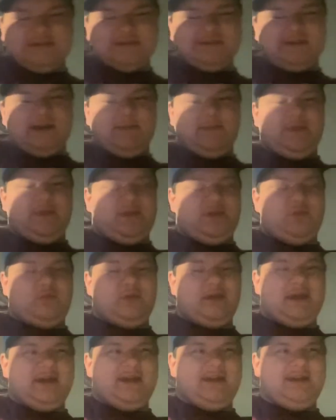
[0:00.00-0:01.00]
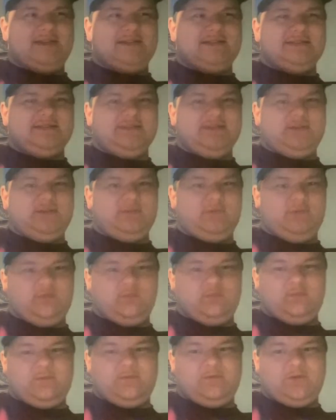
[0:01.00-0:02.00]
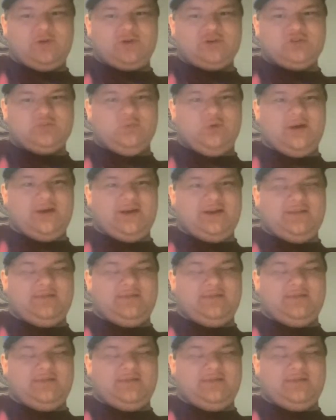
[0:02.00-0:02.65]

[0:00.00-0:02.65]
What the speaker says: of the time the UK is the first one,